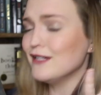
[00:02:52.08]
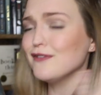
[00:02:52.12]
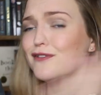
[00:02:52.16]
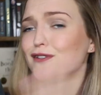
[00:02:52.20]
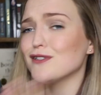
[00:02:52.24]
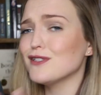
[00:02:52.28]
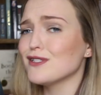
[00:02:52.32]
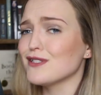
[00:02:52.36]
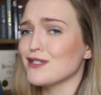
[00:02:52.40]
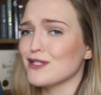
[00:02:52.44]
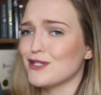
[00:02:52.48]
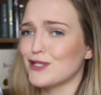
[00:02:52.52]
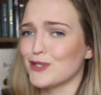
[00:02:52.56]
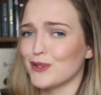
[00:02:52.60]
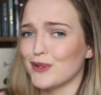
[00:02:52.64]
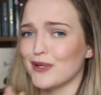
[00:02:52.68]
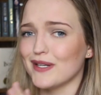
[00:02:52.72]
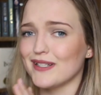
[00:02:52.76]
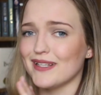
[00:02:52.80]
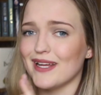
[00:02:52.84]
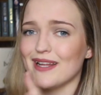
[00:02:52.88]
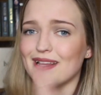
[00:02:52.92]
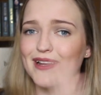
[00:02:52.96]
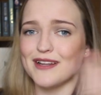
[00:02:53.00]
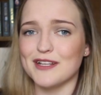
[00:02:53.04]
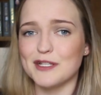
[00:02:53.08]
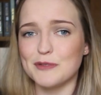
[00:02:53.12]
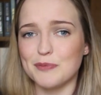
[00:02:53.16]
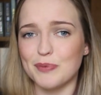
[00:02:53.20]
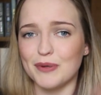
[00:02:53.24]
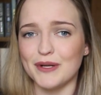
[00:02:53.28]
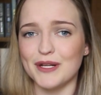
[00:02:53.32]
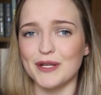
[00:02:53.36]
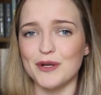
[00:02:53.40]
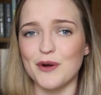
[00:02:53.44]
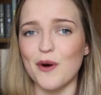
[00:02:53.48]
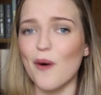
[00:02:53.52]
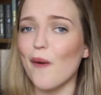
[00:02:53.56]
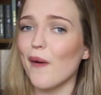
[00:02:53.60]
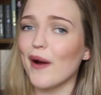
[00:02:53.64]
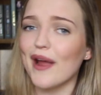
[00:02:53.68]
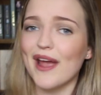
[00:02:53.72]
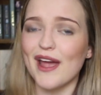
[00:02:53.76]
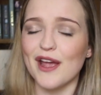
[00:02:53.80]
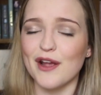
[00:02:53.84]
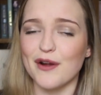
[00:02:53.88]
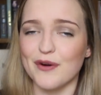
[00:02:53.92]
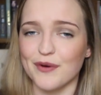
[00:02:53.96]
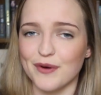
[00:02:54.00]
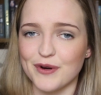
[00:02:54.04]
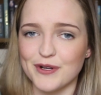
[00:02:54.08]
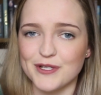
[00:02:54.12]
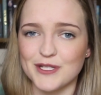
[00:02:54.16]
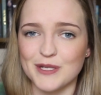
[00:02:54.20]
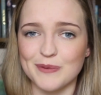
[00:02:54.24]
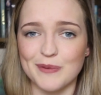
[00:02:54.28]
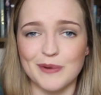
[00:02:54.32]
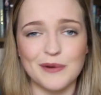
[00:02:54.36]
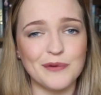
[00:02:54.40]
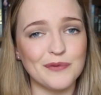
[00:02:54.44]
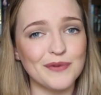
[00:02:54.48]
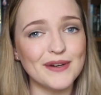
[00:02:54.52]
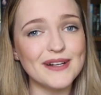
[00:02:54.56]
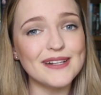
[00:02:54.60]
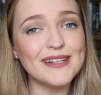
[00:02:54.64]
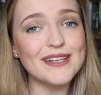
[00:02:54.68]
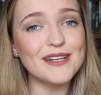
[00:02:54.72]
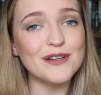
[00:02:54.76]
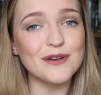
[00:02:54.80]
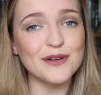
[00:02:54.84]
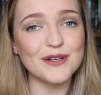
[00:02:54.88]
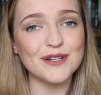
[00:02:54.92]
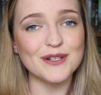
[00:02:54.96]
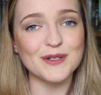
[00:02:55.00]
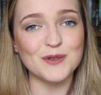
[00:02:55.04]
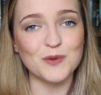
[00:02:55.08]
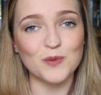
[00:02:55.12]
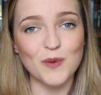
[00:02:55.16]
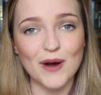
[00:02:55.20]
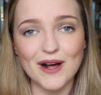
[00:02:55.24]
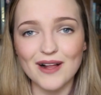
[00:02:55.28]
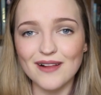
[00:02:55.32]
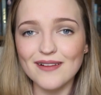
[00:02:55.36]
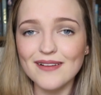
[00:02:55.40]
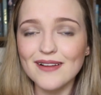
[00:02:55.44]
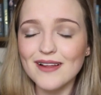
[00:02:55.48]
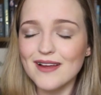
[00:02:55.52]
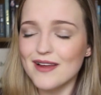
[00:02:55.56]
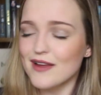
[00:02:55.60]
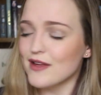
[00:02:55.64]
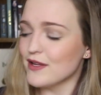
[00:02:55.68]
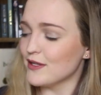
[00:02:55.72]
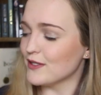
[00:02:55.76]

different to the storyline, that it's pretty gory and gruesome and really good as well.